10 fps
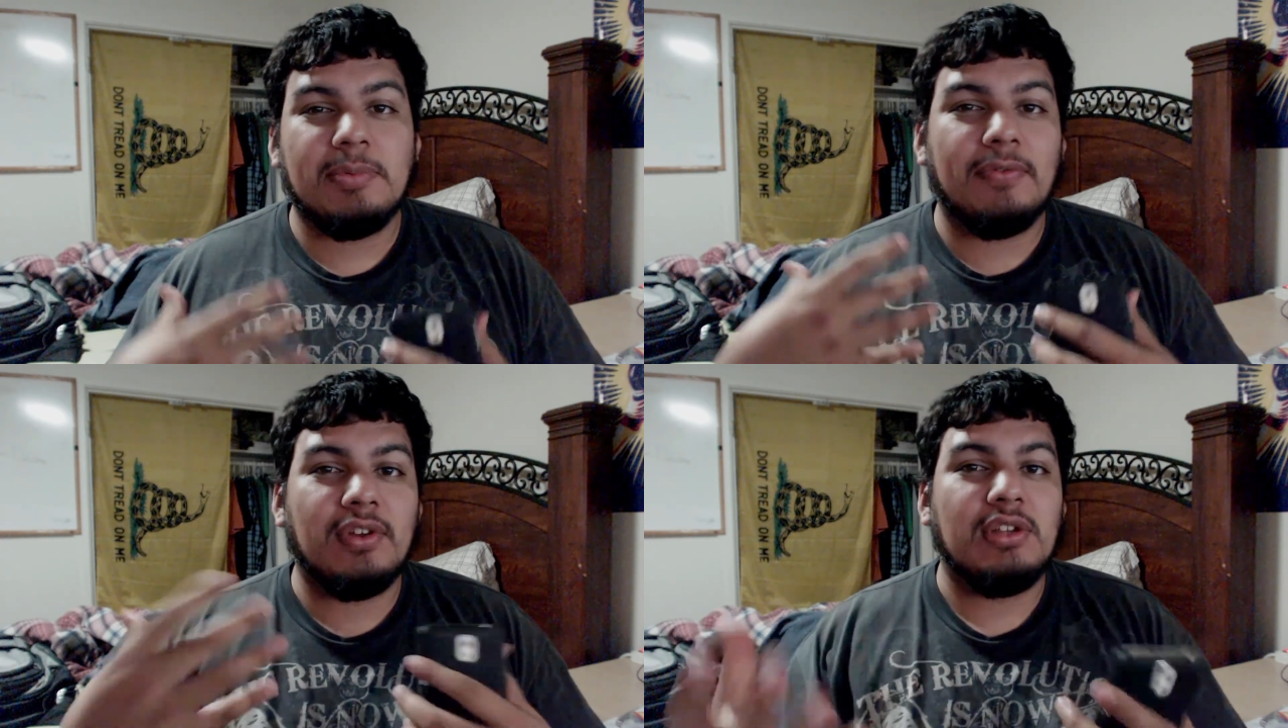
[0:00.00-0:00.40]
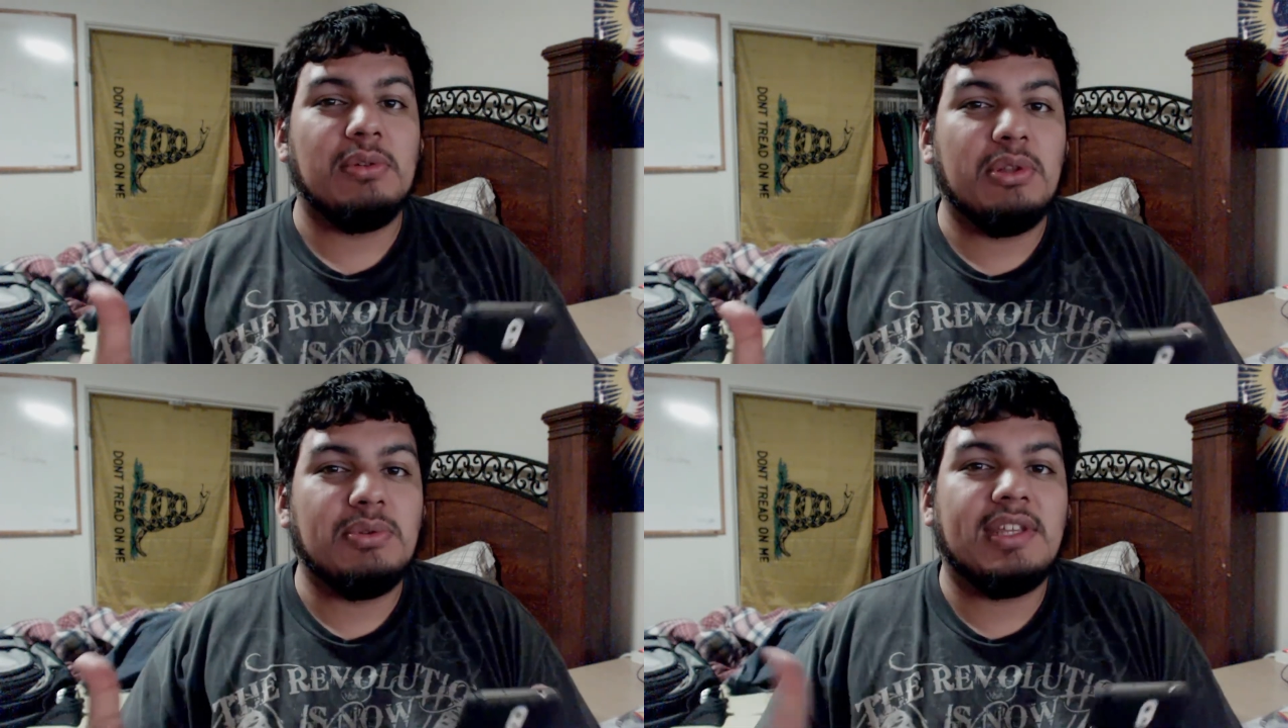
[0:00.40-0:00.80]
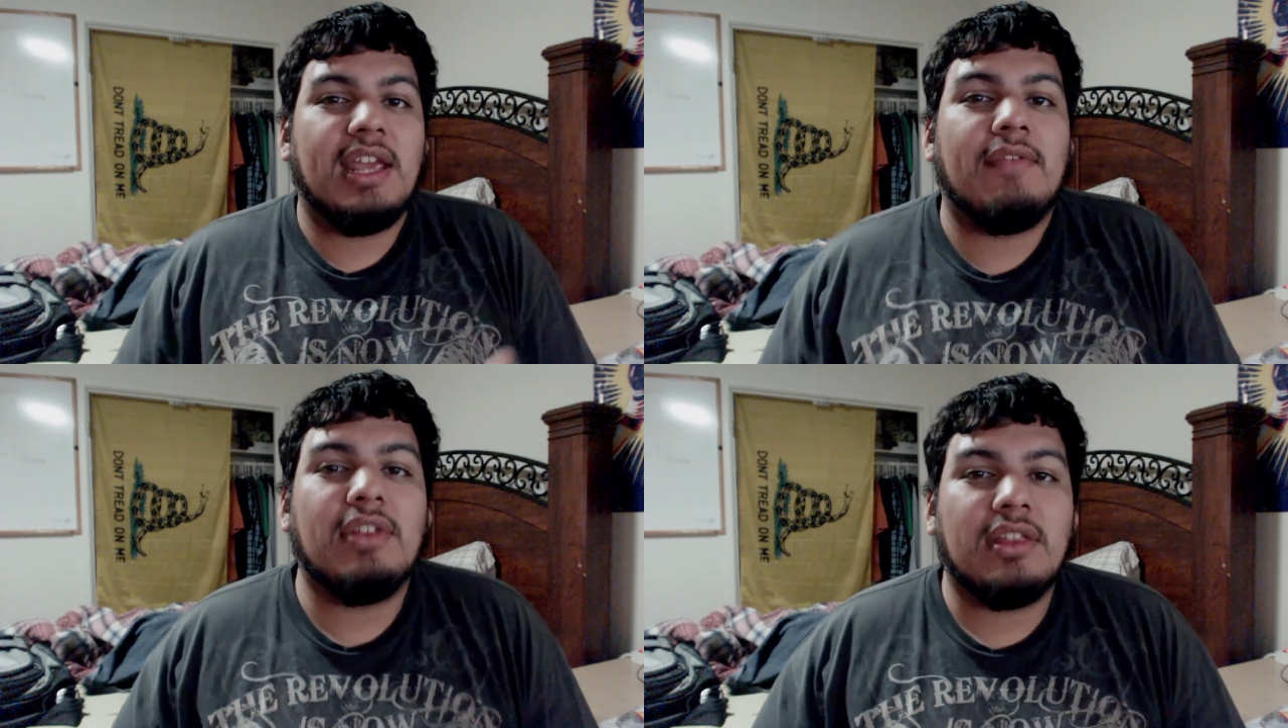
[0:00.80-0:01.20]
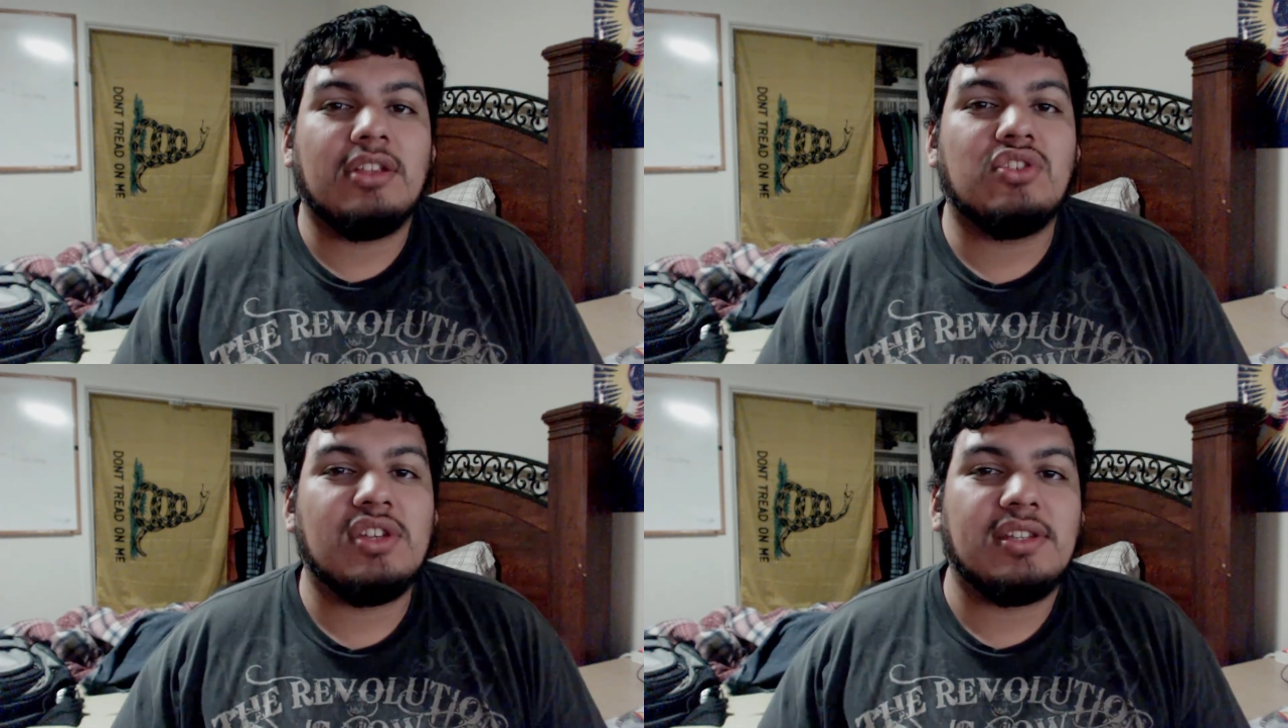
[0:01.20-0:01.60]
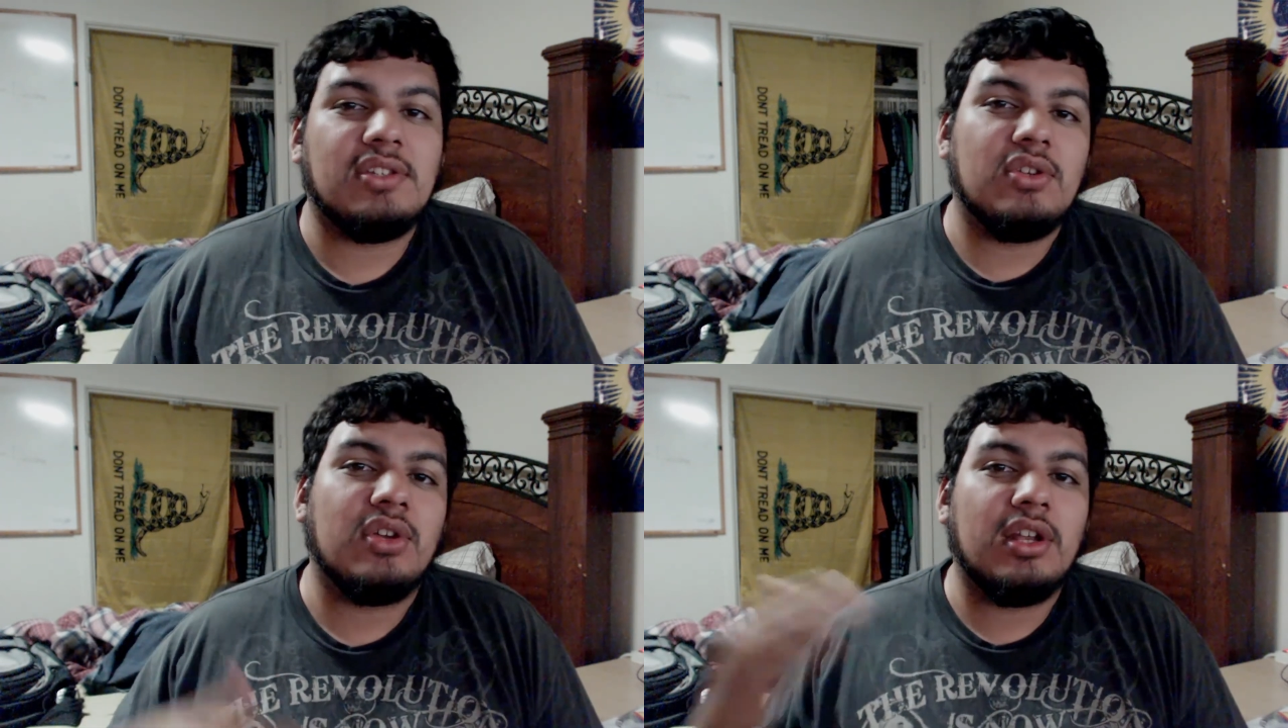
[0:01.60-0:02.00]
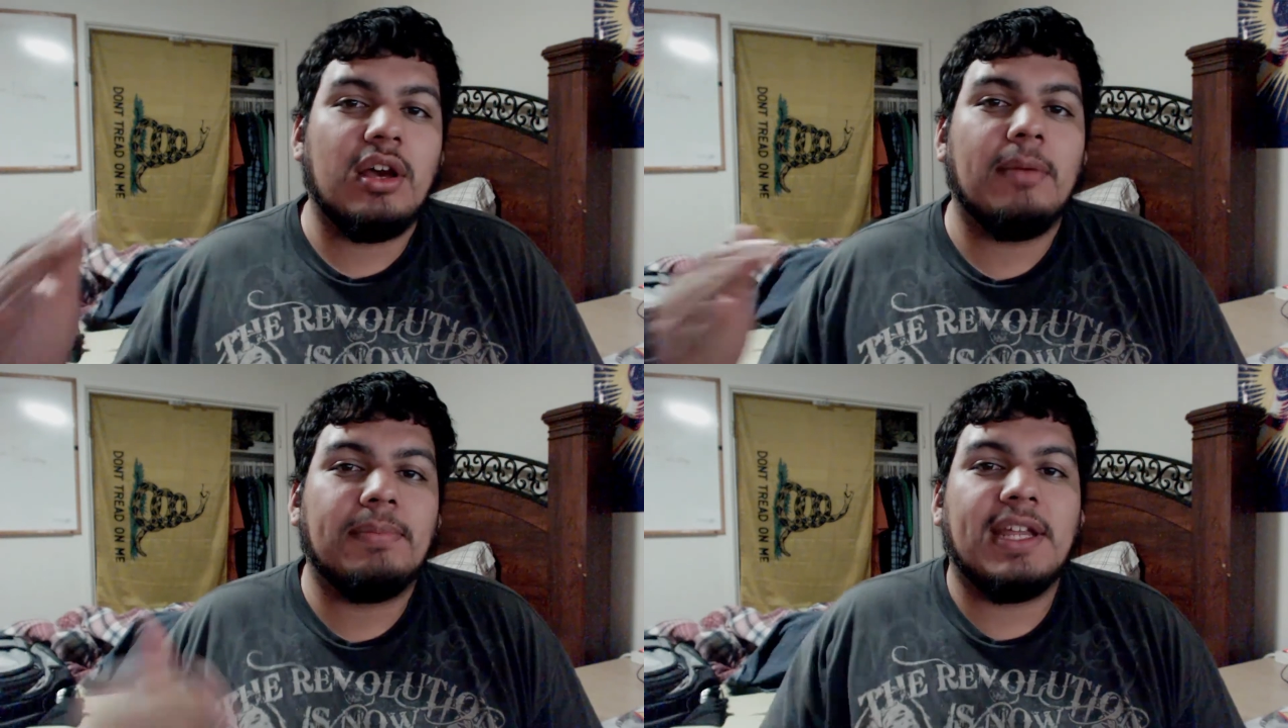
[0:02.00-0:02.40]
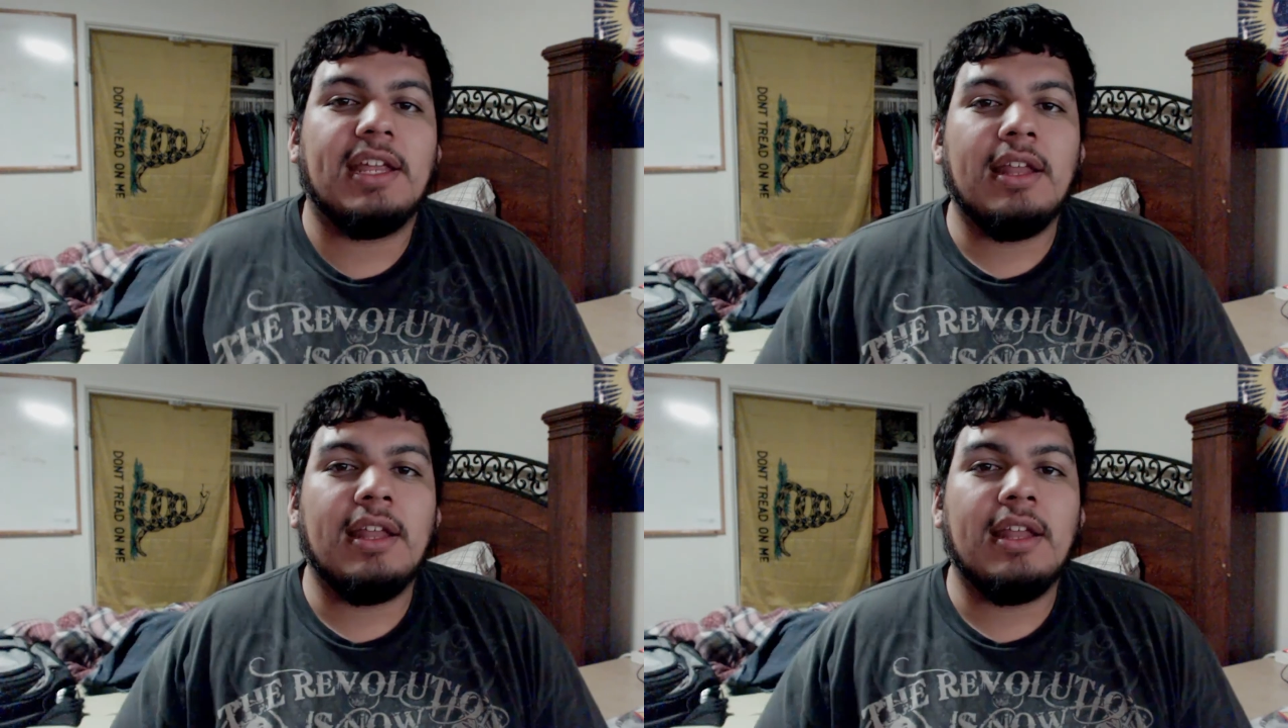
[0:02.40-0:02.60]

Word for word: for you losing everything just so you can update.